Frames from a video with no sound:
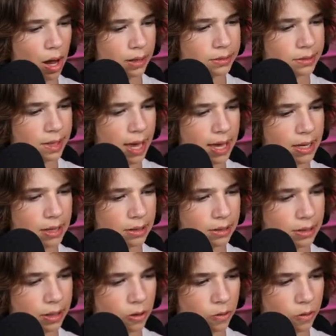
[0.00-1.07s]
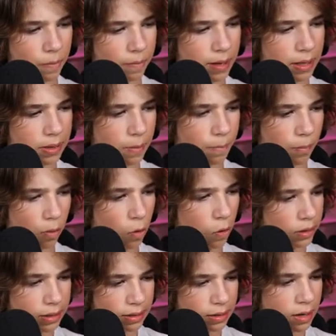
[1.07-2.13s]
day near the in the
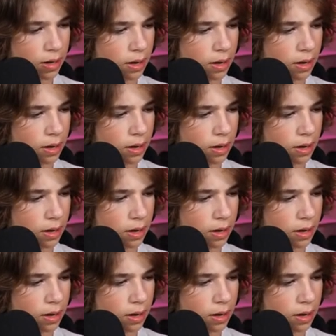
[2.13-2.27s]
morning,